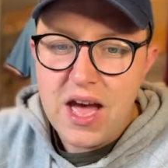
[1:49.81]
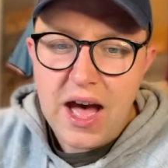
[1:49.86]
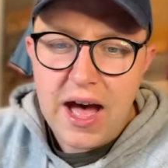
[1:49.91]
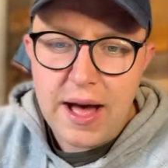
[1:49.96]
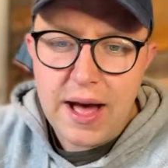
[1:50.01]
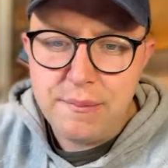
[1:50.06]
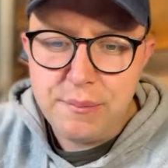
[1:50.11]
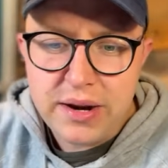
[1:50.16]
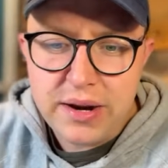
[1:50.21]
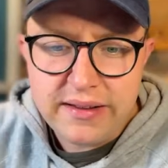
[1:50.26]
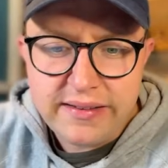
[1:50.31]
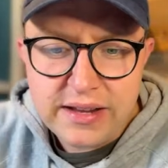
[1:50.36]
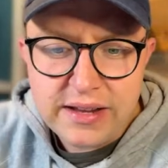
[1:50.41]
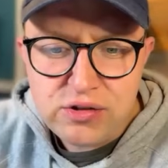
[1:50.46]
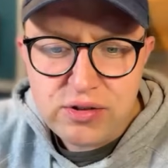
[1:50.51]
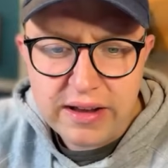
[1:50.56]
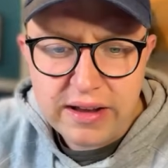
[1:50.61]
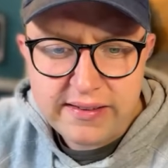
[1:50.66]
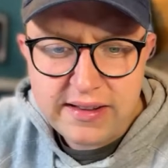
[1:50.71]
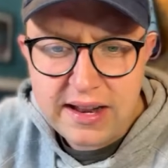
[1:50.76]
But it's
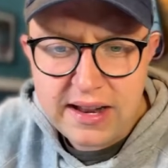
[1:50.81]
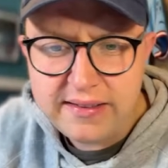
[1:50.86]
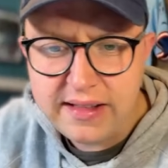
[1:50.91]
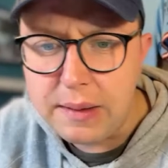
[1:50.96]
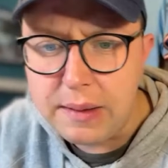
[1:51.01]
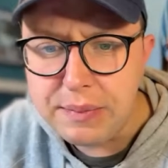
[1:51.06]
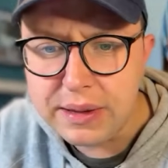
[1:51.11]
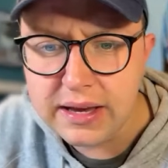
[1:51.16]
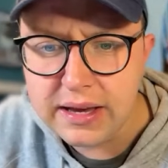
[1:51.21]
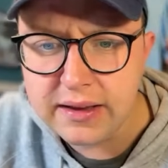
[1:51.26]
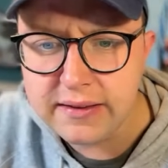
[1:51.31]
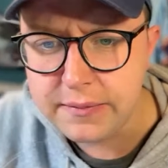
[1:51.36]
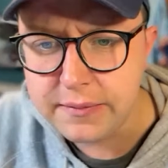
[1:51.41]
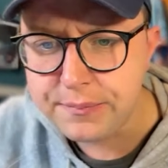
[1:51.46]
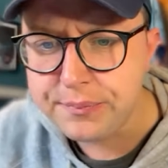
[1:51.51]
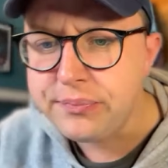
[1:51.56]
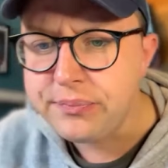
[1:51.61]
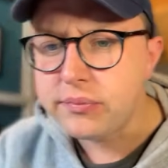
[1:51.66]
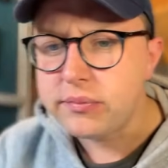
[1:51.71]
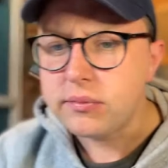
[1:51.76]
interesting, isn't it? Because
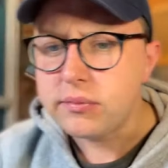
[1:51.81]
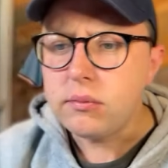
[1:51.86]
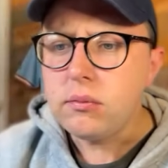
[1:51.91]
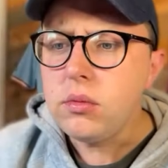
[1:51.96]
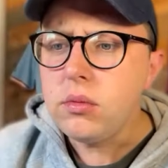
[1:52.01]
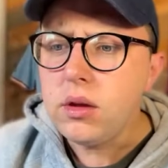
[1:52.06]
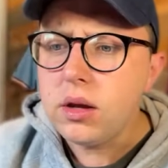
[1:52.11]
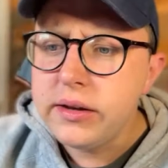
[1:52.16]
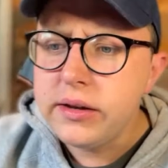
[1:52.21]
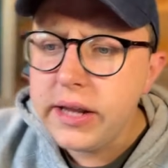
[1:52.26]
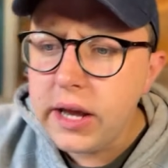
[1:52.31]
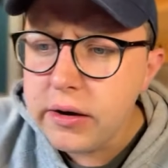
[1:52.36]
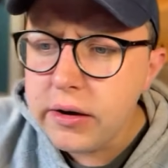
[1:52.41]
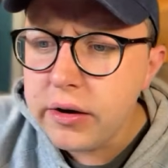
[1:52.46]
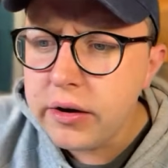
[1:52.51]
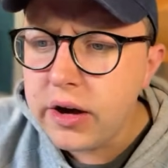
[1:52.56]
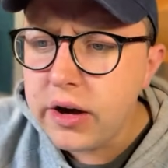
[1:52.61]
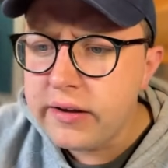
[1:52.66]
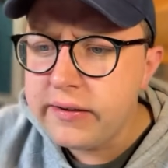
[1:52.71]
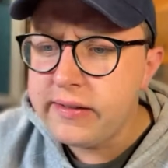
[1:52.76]

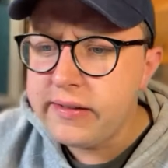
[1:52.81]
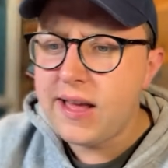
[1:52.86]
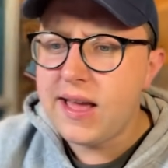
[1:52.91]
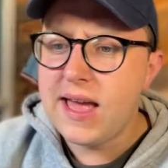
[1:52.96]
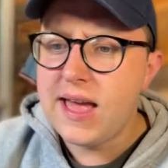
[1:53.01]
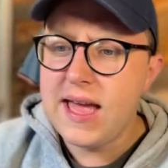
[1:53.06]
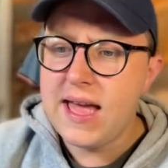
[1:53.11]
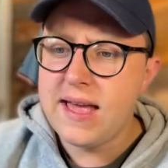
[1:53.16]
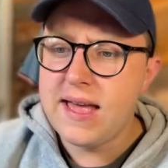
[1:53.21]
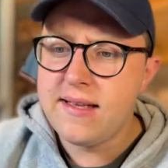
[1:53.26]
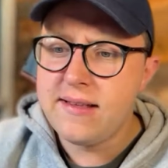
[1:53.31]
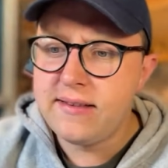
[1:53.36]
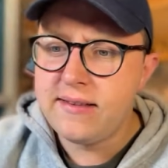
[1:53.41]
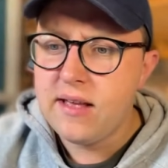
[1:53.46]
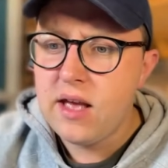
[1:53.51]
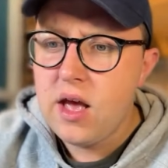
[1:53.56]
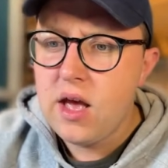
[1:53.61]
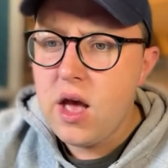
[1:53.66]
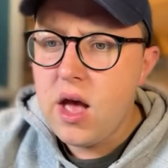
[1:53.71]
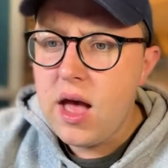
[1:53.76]
Diogo Costa is
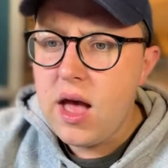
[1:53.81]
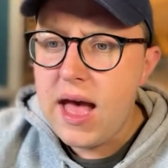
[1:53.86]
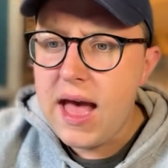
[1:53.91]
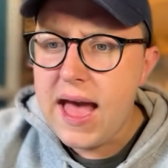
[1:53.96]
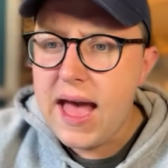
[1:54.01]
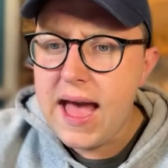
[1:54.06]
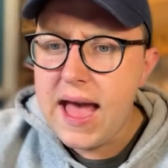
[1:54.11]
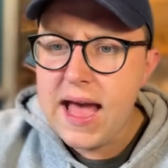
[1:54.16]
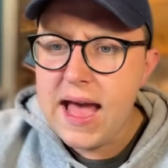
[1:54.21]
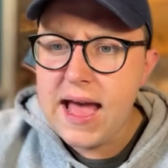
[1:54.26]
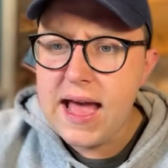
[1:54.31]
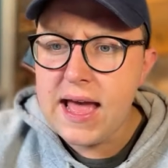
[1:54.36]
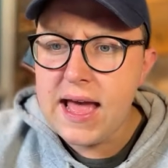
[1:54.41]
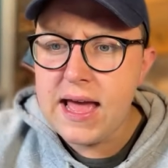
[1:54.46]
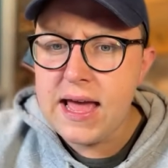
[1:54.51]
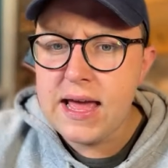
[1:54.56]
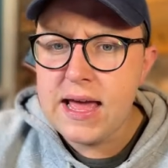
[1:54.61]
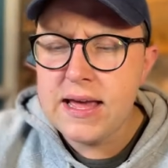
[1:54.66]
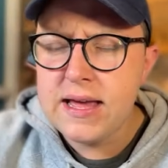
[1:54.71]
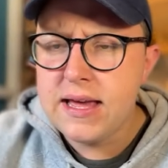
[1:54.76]

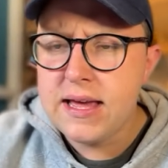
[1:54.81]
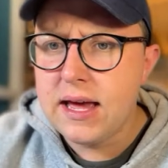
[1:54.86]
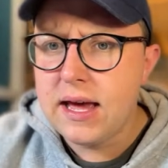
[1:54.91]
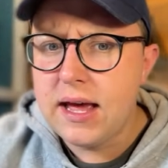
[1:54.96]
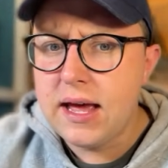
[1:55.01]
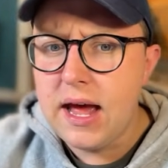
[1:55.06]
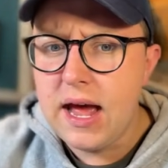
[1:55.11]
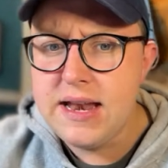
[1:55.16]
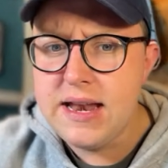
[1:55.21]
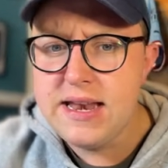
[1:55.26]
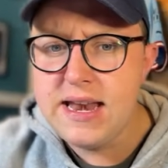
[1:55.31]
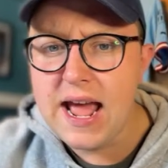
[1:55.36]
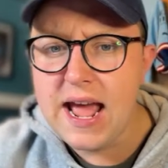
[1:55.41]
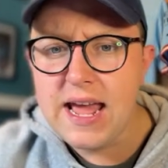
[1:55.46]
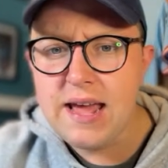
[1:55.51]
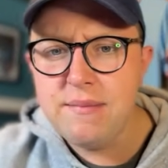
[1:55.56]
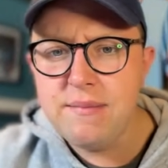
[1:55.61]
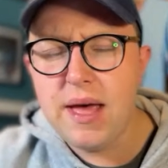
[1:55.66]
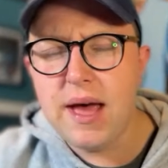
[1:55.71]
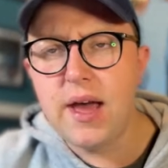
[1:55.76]
a
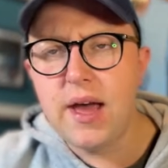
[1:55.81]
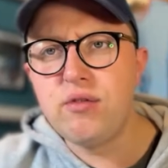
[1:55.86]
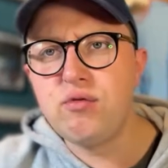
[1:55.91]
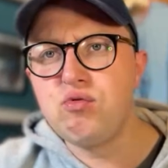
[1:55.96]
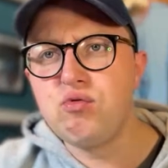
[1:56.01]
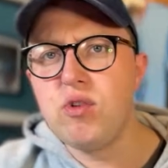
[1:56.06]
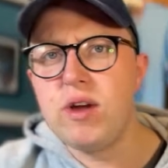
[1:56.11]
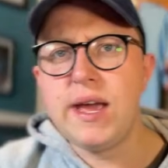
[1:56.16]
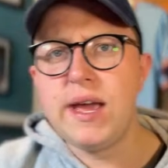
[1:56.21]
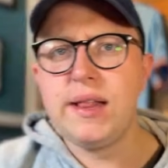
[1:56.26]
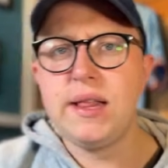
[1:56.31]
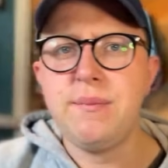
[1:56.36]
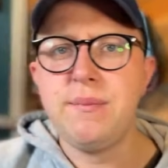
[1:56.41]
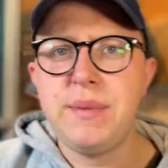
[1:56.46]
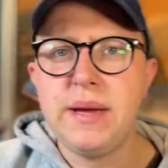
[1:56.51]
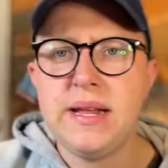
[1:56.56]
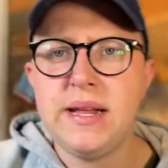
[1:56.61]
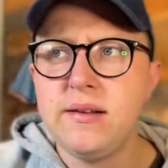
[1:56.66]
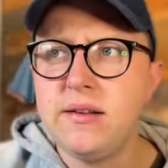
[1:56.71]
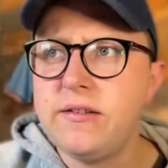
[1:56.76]
name that has really
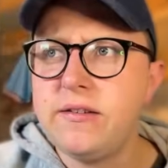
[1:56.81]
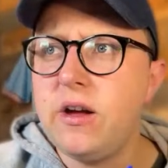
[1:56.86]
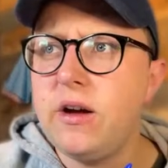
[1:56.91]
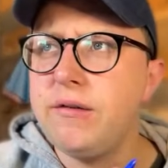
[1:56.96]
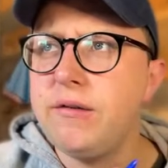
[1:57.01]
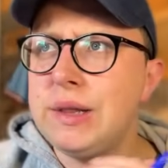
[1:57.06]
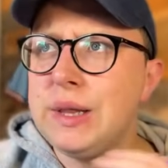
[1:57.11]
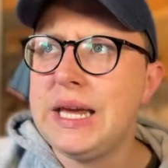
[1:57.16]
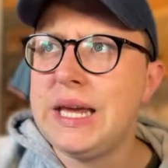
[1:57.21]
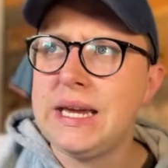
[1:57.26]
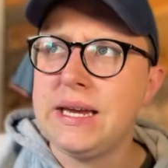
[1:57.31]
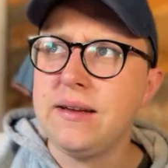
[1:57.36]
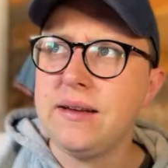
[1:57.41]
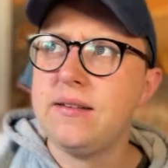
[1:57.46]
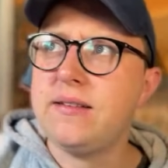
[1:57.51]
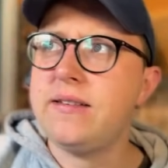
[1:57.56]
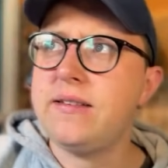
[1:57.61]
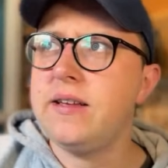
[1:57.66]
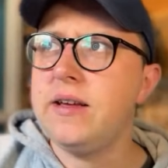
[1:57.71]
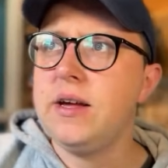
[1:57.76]
been sort of
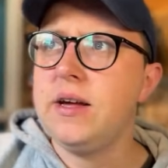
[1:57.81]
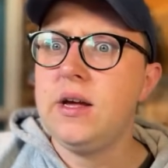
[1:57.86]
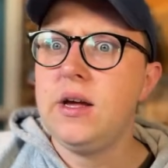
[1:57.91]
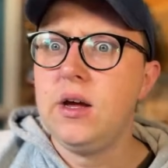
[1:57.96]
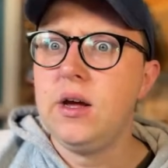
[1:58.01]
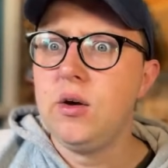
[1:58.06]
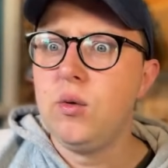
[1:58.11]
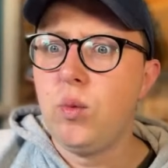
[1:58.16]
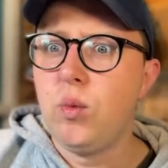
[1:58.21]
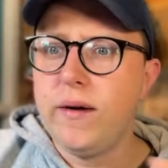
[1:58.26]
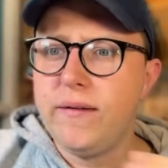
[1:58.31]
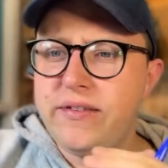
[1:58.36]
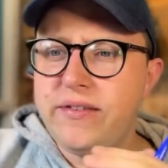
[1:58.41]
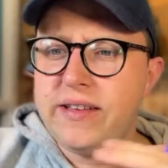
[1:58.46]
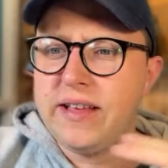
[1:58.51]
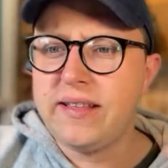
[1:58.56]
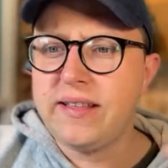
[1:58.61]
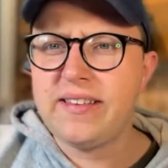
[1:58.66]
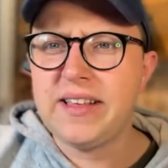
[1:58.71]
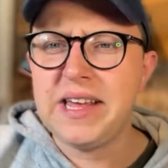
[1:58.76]
linked with
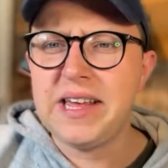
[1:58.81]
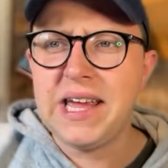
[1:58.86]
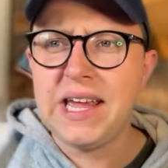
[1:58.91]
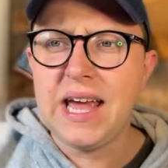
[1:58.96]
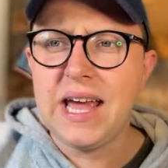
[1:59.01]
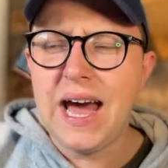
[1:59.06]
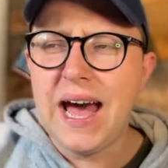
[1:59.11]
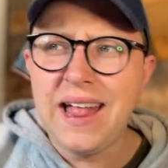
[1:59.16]
City.